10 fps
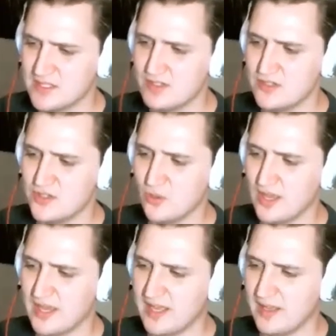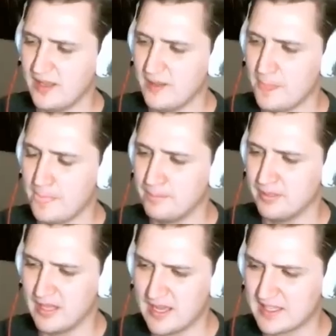Do I
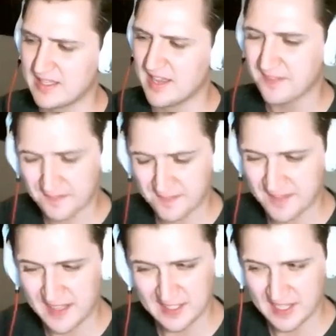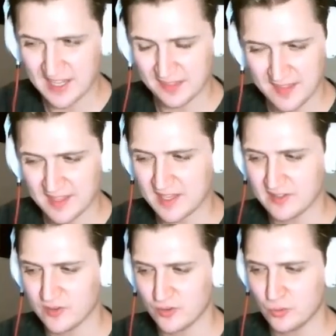block? I think I
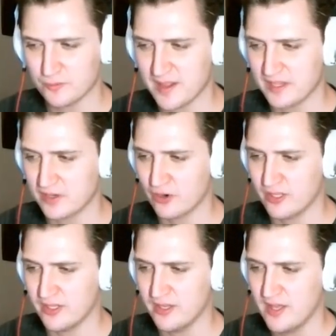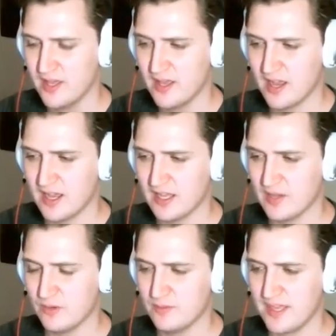do with my Incarnate. It
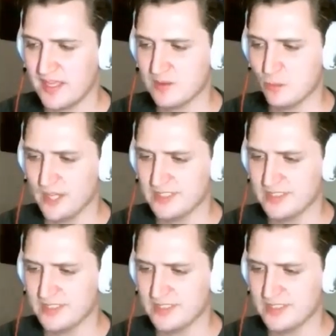would make him waste